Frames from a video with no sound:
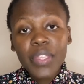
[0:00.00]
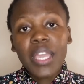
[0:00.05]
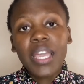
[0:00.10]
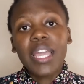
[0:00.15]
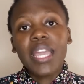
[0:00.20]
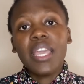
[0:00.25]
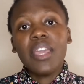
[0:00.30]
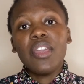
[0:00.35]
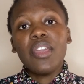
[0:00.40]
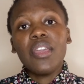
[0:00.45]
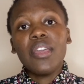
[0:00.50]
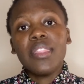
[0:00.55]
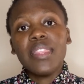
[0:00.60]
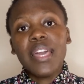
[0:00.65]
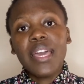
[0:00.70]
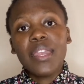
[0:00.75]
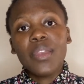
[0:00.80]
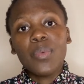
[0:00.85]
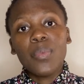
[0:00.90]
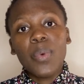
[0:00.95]

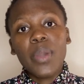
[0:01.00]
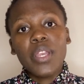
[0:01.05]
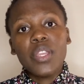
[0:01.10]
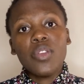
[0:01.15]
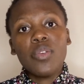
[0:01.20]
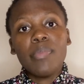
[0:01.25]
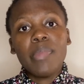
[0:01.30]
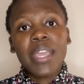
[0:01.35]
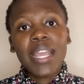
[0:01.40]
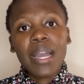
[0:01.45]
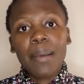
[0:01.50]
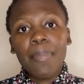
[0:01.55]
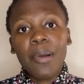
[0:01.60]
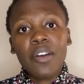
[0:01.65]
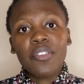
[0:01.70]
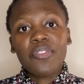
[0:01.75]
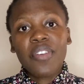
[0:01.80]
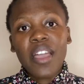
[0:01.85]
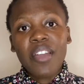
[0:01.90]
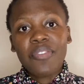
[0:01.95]
Then when you make about
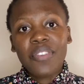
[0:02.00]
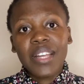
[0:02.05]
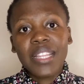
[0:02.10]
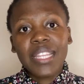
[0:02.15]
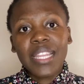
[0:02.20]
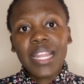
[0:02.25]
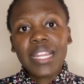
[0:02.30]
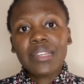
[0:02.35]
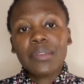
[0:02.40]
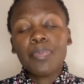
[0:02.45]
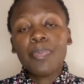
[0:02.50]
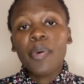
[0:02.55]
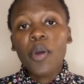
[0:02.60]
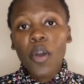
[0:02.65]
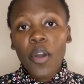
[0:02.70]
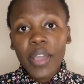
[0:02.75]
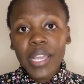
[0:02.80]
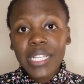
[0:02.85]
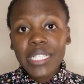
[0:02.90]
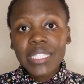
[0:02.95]
500
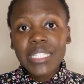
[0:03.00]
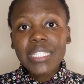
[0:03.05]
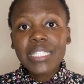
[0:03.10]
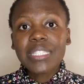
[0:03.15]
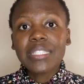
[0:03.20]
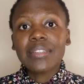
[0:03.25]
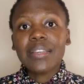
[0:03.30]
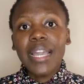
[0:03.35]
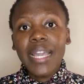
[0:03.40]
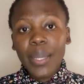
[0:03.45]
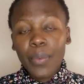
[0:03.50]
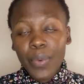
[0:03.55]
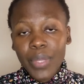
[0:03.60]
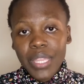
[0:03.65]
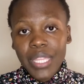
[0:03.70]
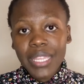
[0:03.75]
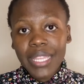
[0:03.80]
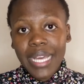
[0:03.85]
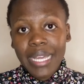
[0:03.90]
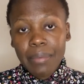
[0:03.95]
points
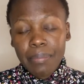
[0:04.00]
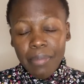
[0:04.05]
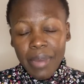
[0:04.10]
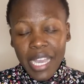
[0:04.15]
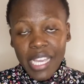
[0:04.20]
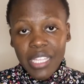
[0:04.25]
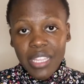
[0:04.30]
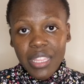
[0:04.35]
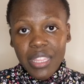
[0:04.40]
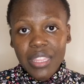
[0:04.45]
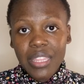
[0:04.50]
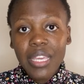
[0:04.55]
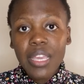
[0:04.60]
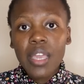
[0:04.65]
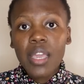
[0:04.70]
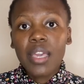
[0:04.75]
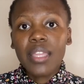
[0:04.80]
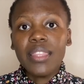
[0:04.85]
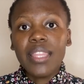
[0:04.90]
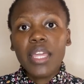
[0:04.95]
within that month,
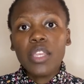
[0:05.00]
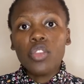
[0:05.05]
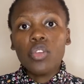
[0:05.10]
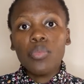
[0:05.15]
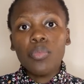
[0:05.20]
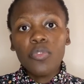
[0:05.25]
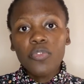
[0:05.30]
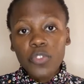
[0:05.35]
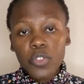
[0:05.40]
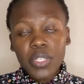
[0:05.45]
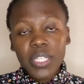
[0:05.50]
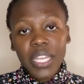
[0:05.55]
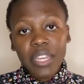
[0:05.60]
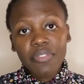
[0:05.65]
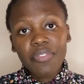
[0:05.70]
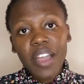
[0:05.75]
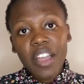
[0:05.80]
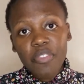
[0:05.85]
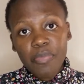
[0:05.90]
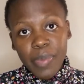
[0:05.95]
then you move to
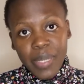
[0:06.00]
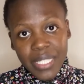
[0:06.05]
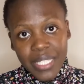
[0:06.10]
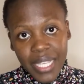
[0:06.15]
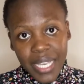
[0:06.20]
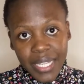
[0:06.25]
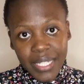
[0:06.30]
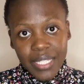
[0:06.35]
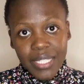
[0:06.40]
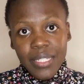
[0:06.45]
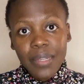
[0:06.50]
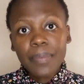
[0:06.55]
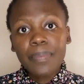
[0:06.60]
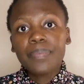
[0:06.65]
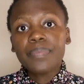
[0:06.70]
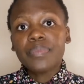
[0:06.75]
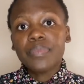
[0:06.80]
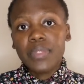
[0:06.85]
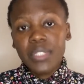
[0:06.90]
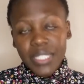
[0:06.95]
35%.
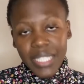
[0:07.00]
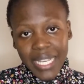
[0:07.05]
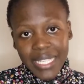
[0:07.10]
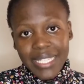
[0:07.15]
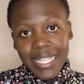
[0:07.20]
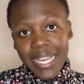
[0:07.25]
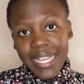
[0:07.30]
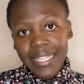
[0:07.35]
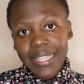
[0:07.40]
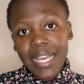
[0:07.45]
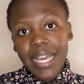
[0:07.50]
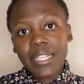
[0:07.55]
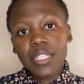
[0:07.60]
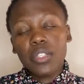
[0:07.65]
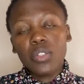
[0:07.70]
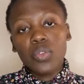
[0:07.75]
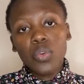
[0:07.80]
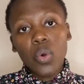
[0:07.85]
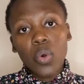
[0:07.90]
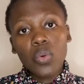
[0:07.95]
Just like that,
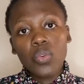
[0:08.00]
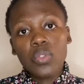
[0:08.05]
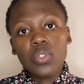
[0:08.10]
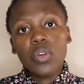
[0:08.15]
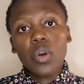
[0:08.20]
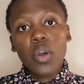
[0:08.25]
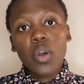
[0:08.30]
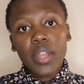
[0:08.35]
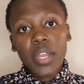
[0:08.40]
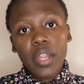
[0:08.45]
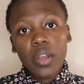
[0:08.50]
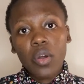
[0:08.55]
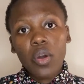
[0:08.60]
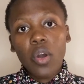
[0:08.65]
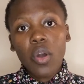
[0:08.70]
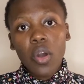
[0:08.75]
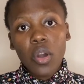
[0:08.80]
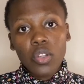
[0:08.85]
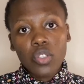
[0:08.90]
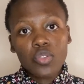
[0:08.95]
it goes on and
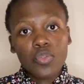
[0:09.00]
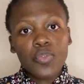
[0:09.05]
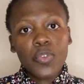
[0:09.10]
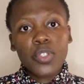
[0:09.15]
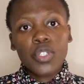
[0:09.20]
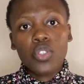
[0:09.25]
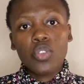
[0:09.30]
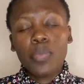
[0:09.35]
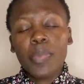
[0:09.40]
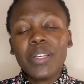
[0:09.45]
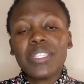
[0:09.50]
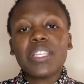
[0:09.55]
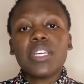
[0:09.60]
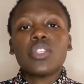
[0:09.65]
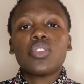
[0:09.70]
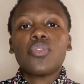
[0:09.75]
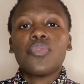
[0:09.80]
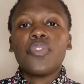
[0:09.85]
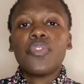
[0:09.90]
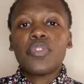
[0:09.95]
on to 42% to
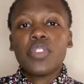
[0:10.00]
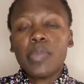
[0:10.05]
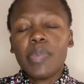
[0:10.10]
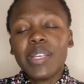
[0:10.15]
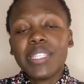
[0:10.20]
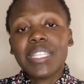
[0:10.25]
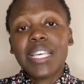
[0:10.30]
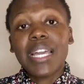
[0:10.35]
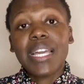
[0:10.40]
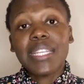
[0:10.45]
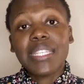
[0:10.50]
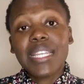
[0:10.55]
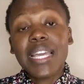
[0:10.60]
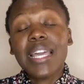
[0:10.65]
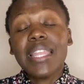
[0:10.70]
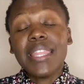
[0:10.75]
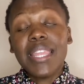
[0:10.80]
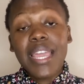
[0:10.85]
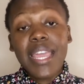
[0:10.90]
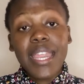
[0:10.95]
50%, and
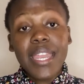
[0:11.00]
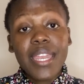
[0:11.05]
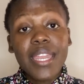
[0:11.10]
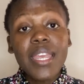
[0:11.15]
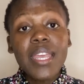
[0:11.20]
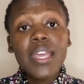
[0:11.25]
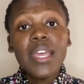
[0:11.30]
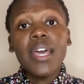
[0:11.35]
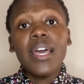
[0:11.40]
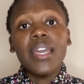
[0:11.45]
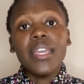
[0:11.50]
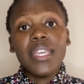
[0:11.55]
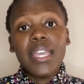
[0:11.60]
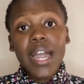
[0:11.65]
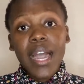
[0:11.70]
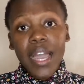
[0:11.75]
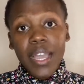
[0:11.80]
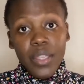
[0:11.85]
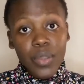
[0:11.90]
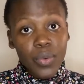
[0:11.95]
then
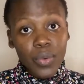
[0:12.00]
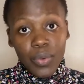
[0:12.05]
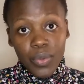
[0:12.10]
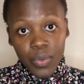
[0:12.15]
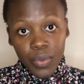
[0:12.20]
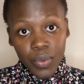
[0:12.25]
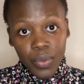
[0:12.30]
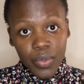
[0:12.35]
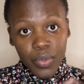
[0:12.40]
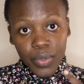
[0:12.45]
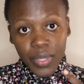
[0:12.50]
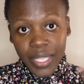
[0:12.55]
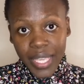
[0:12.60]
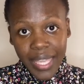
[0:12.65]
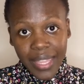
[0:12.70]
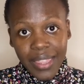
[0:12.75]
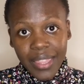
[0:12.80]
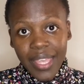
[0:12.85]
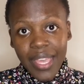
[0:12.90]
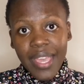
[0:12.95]
yeah, you get
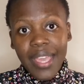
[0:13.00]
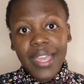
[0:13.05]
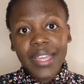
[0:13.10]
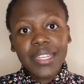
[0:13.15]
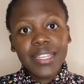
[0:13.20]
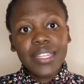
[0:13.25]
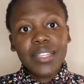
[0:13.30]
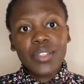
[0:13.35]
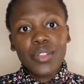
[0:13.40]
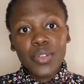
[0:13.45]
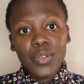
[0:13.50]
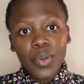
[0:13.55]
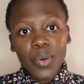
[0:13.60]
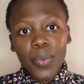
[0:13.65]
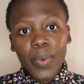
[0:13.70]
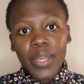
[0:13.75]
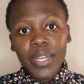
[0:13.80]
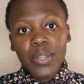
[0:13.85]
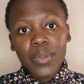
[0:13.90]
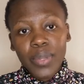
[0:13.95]
there. And then
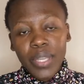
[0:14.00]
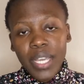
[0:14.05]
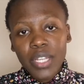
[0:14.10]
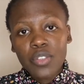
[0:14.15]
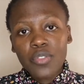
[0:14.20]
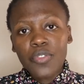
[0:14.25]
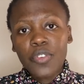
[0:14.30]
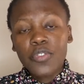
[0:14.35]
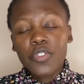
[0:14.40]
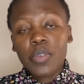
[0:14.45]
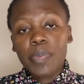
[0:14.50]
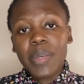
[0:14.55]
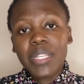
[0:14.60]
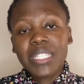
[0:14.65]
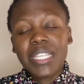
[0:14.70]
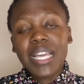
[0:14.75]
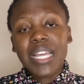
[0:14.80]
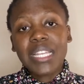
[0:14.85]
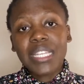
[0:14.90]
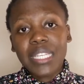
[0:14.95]
when you get to
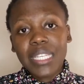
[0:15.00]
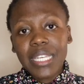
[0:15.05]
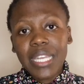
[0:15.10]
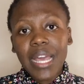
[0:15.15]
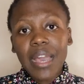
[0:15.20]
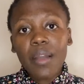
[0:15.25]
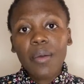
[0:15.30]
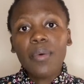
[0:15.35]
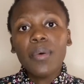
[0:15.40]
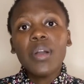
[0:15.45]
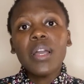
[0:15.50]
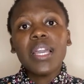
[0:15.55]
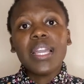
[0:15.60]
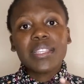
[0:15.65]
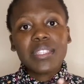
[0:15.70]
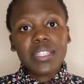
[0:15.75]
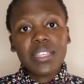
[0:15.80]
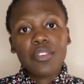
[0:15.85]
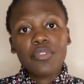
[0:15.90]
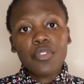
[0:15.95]
50%, now each
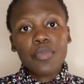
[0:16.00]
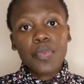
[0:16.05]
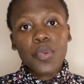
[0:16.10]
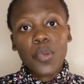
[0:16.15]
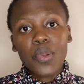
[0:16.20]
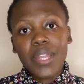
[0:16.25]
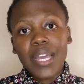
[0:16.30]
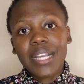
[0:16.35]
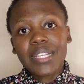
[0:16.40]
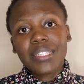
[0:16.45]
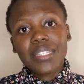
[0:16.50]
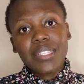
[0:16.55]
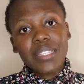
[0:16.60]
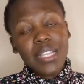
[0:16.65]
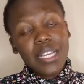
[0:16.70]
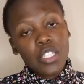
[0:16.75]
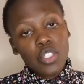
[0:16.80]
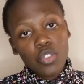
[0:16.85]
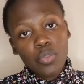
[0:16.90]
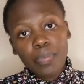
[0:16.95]
and every product
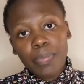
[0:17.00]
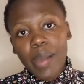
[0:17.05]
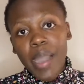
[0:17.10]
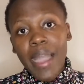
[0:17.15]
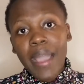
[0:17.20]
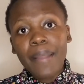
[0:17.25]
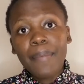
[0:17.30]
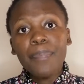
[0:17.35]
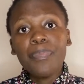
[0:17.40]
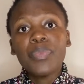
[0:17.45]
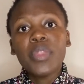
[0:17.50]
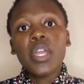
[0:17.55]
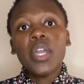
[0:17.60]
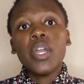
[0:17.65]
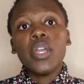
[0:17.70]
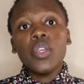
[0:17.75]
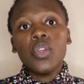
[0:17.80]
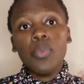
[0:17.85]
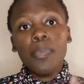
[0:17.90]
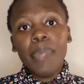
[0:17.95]
that you buy
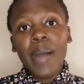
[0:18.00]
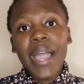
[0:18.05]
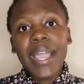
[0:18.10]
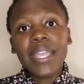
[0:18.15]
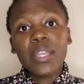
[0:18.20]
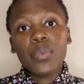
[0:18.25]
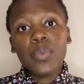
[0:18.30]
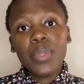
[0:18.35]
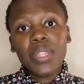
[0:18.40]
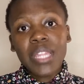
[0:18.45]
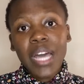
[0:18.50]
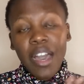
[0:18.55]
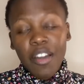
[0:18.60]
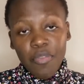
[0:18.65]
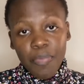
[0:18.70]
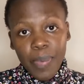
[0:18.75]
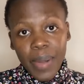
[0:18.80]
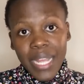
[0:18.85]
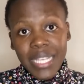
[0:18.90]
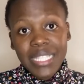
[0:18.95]
it with half price.